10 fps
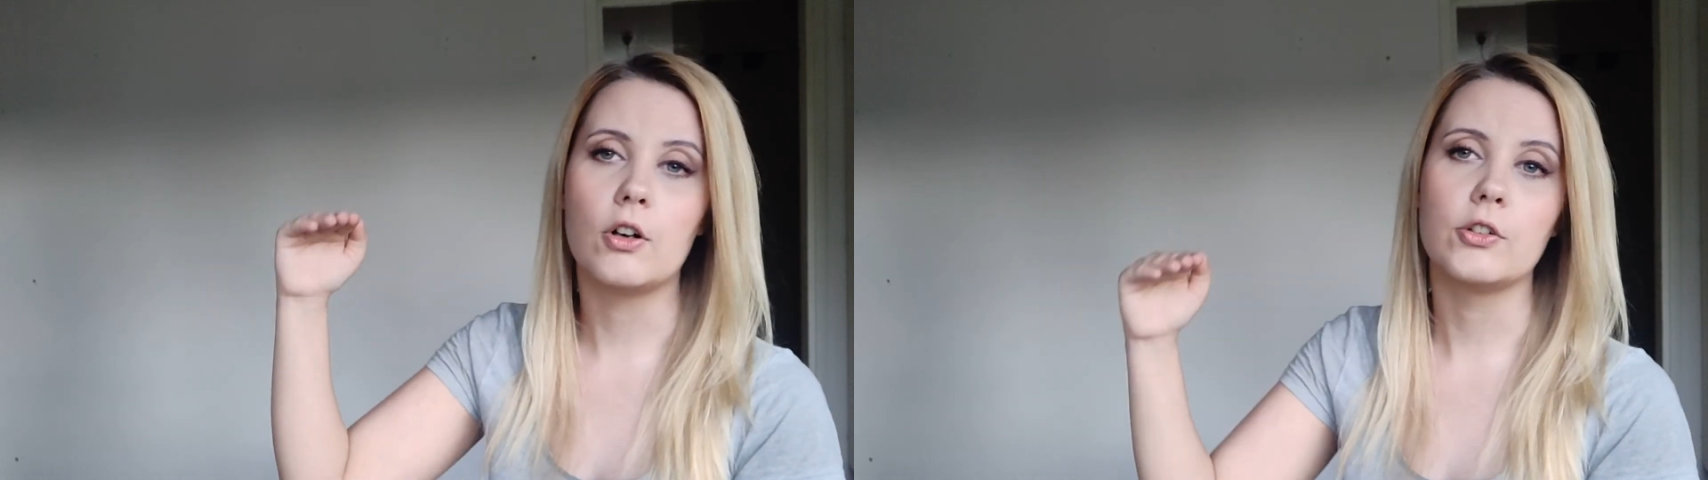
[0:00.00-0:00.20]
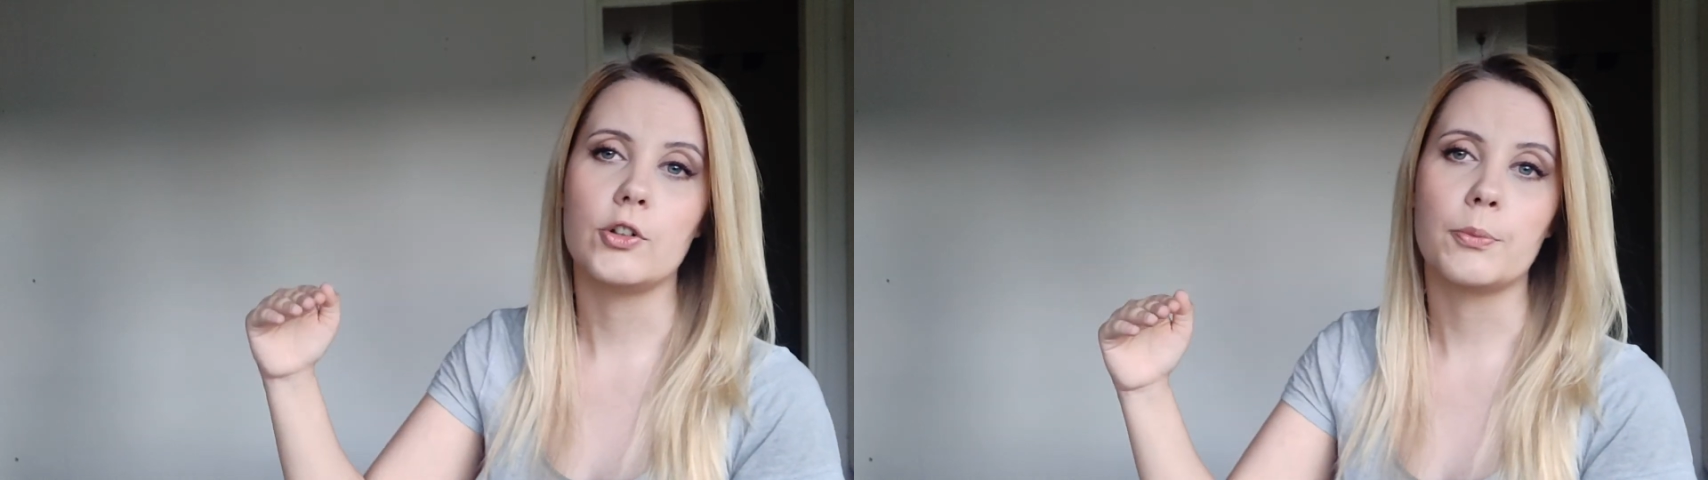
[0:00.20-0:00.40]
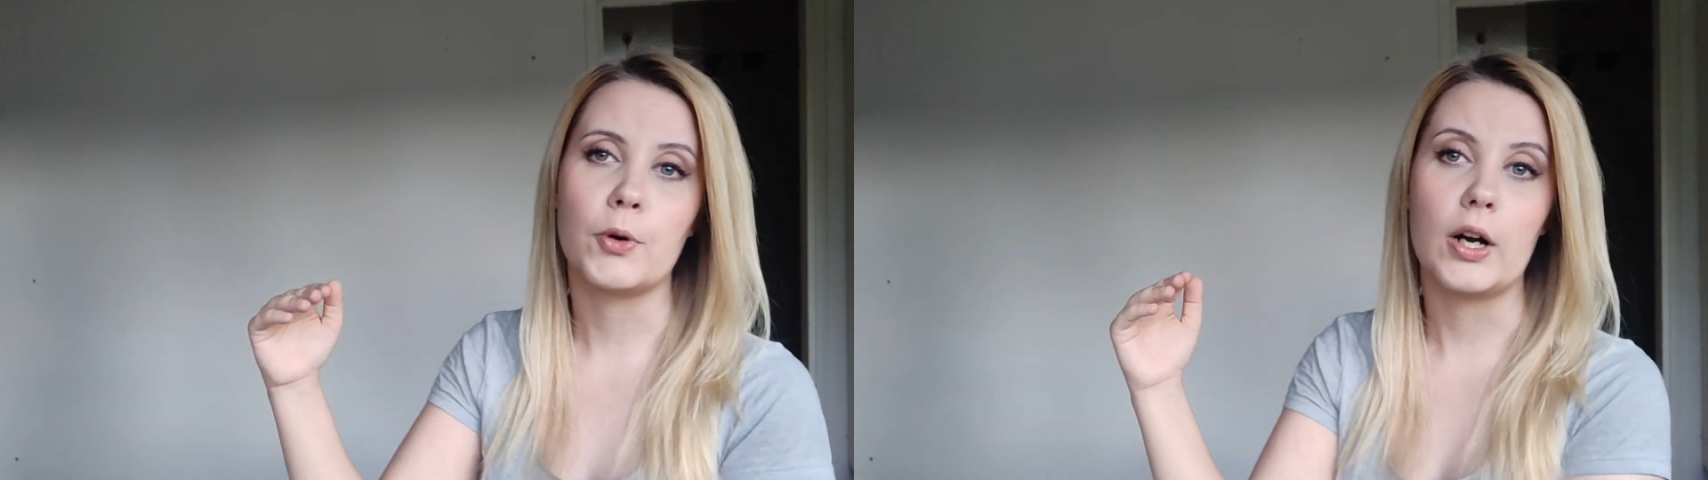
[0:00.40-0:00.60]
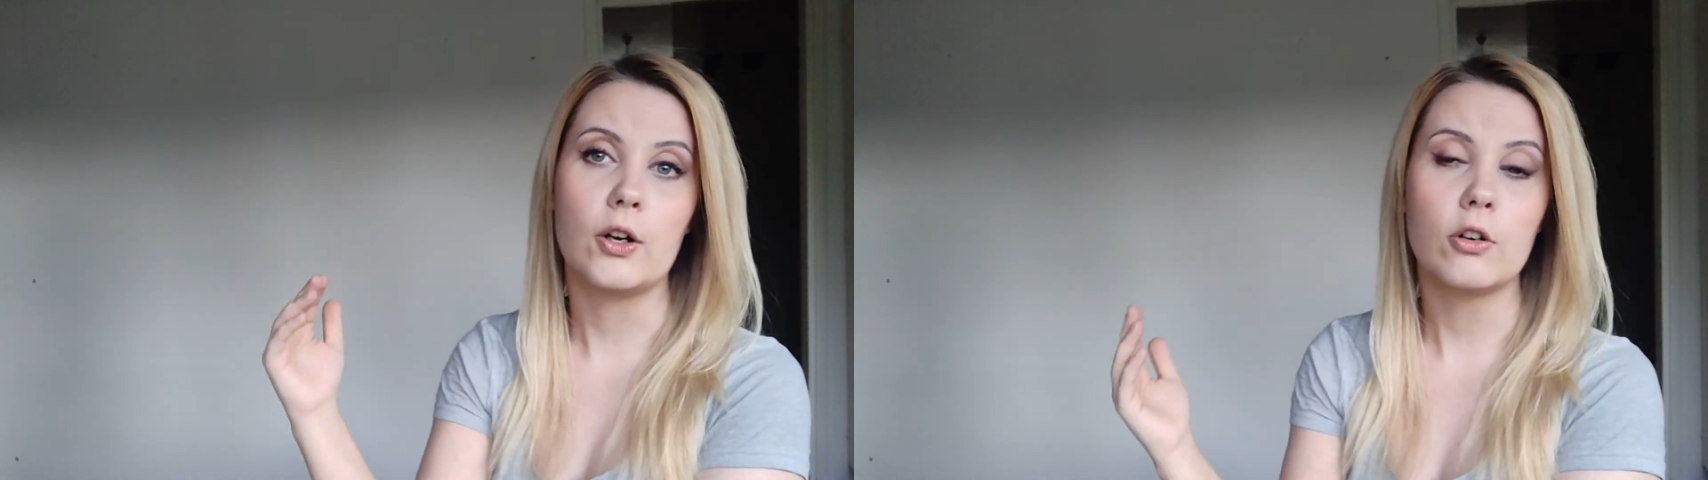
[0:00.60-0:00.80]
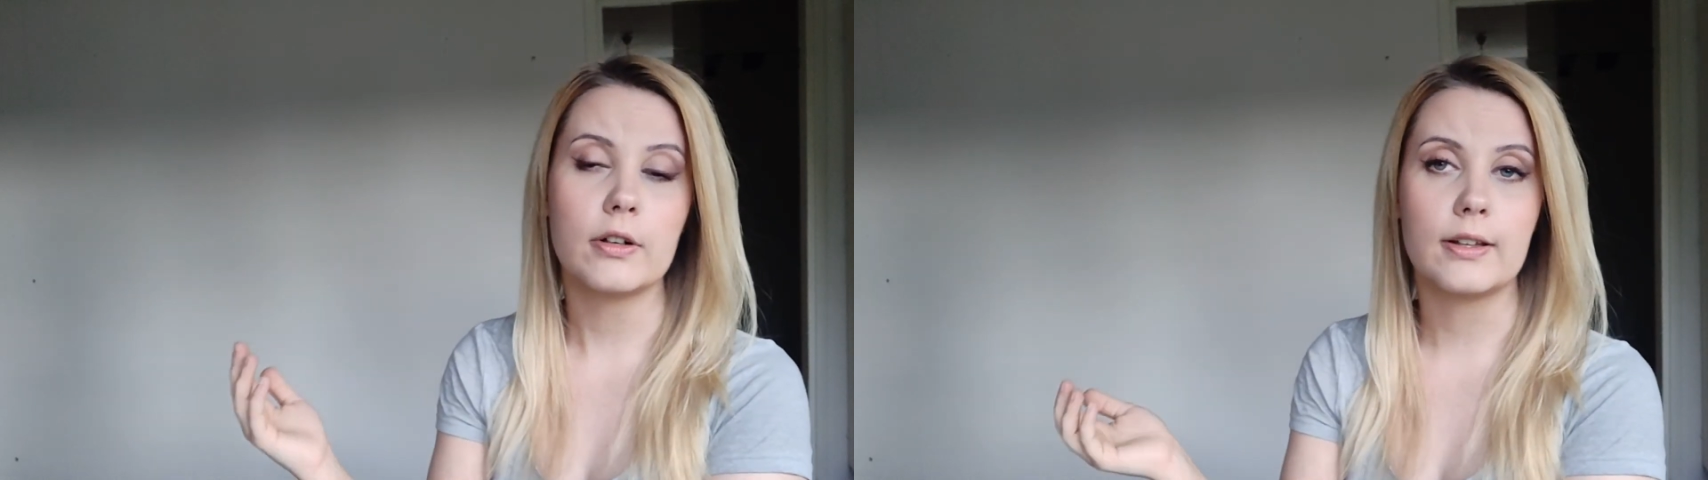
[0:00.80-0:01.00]
on your
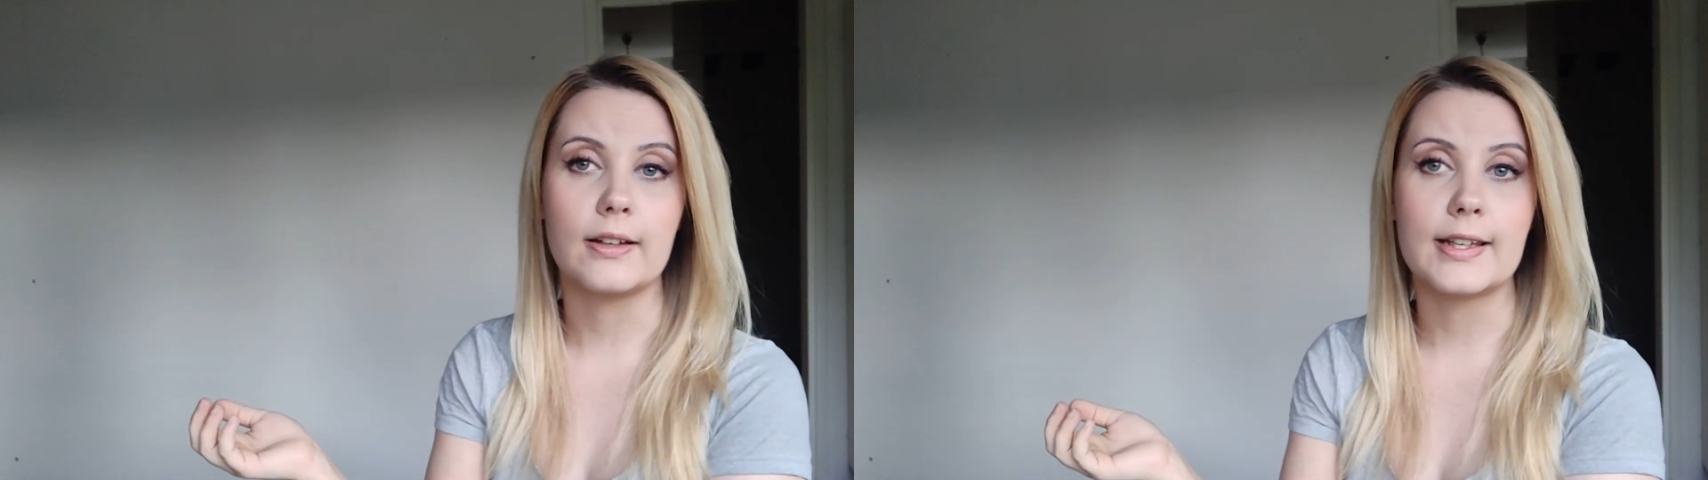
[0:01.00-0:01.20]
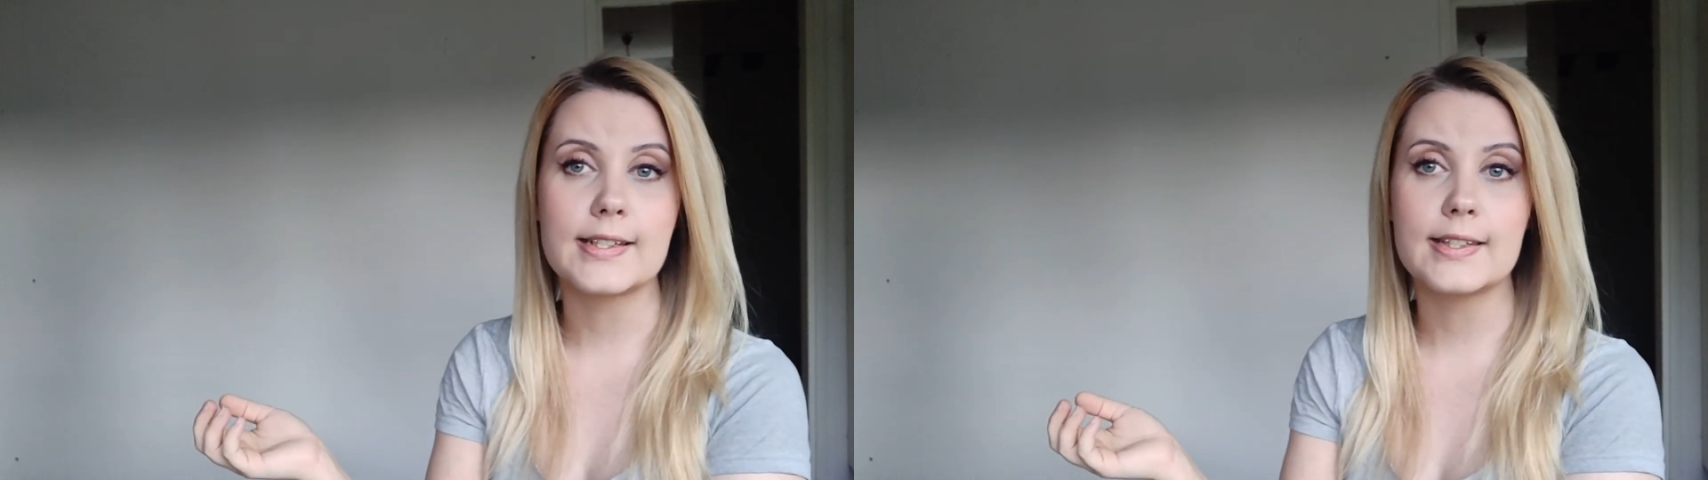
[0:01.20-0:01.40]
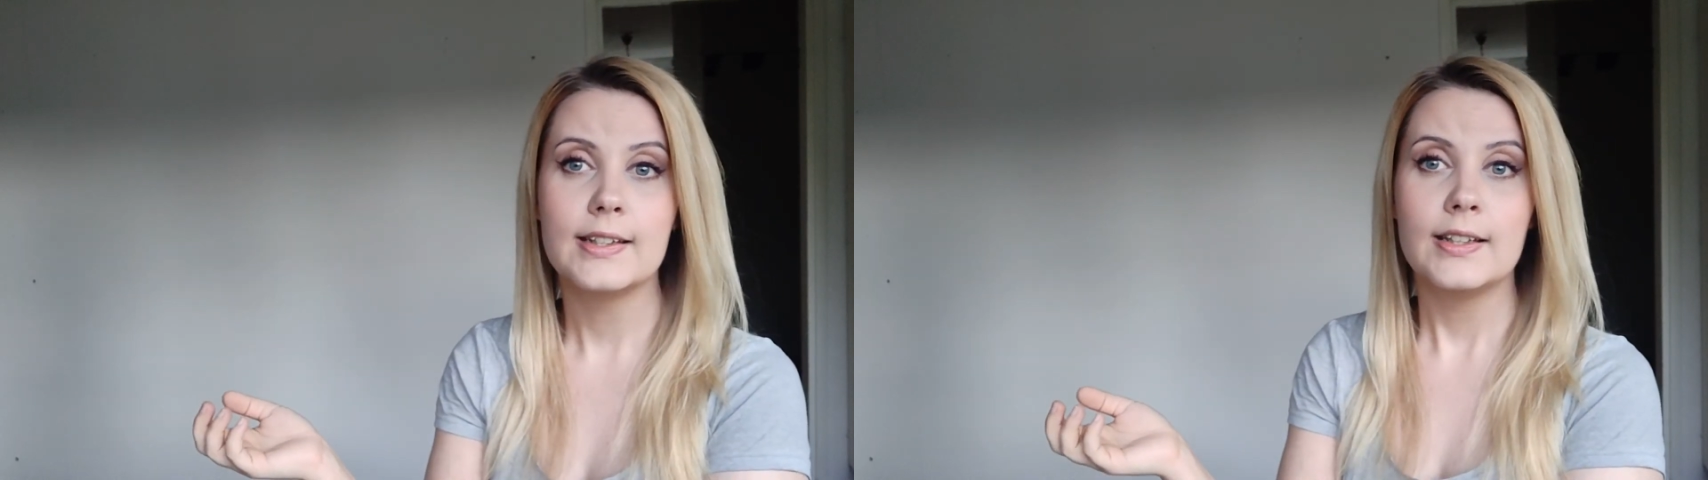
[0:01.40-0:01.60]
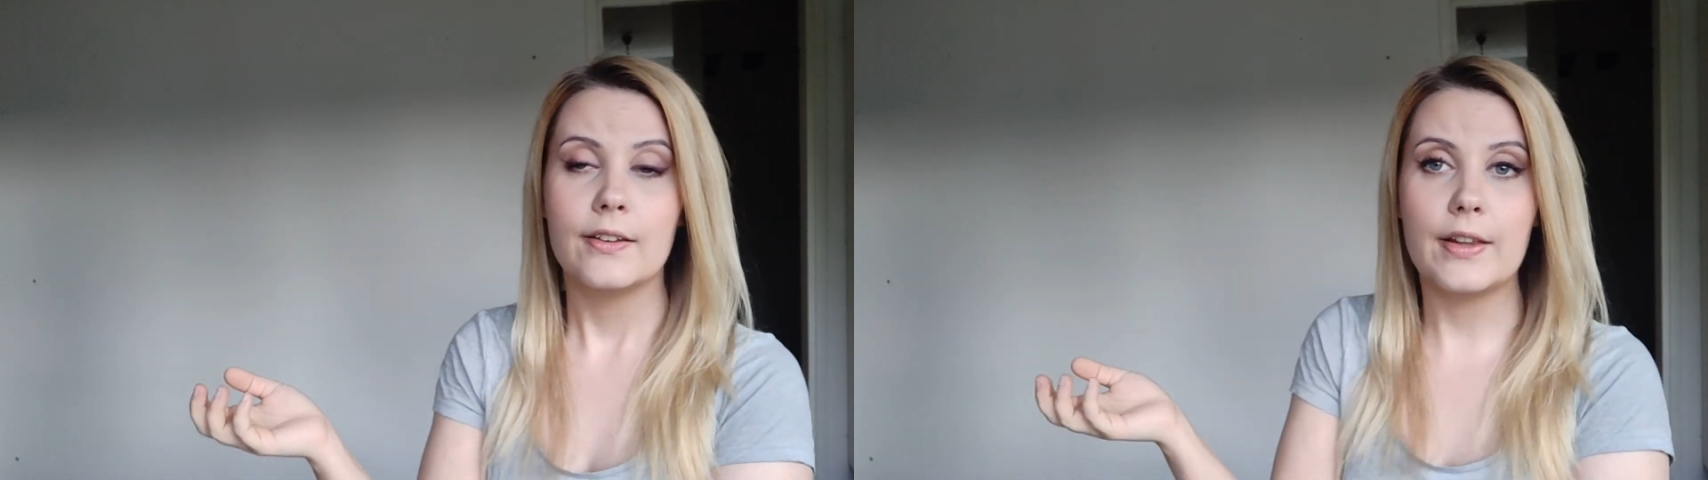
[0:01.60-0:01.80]
priority list,